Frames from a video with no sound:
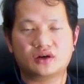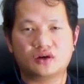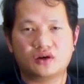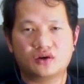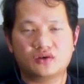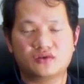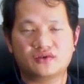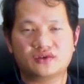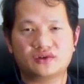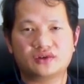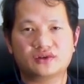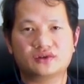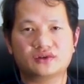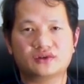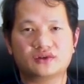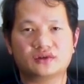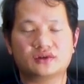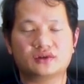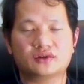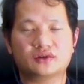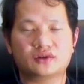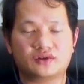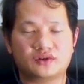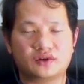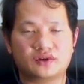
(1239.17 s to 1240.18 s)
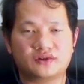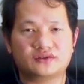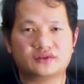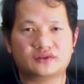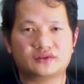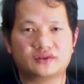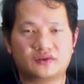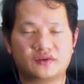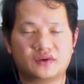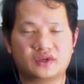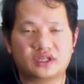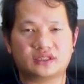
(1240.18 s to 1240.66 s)
across
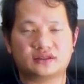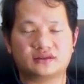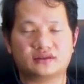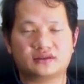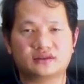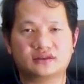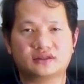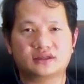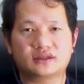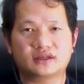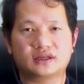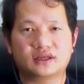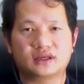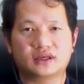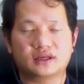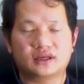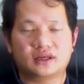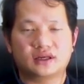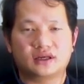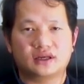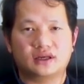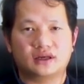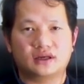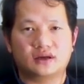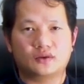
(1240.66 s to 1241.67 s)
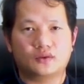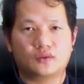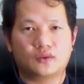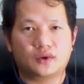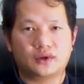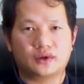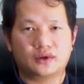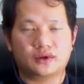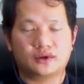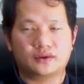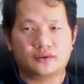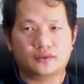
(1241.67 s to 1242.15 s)
the region.
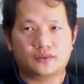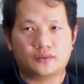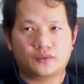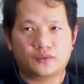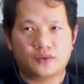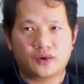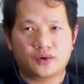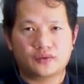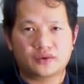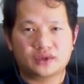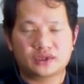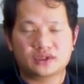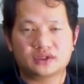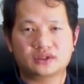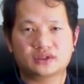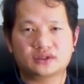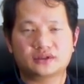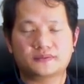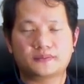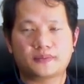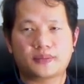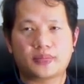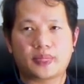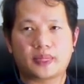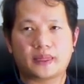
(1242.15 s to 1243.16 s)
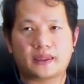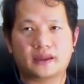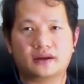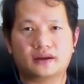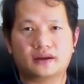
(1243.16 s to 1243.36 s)
We will